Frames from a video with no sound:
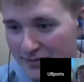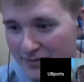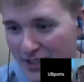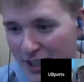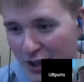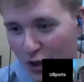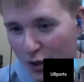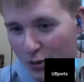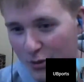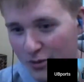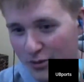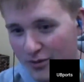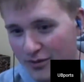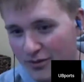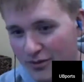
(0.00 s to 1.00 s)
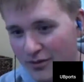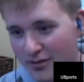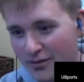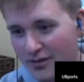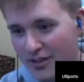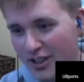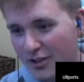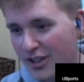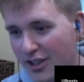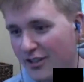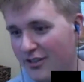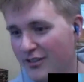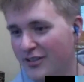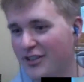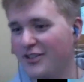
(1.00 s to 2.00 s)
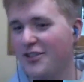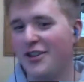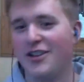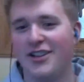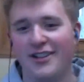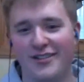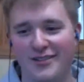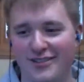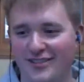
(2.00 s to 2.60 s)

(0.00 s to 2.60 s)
Hello? Okay, he's gone now.